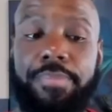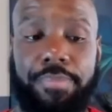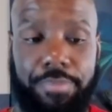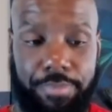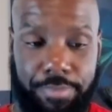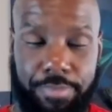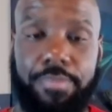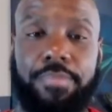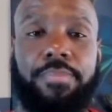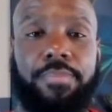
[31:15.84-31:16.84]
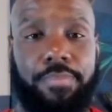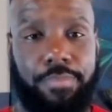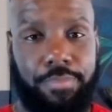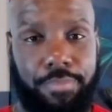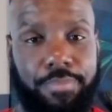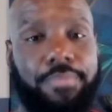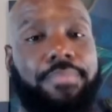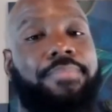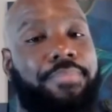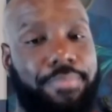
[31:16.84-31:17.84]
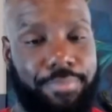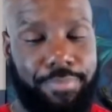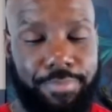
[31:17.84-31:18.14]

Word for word: before you get attached to my kids, so my kids are going to get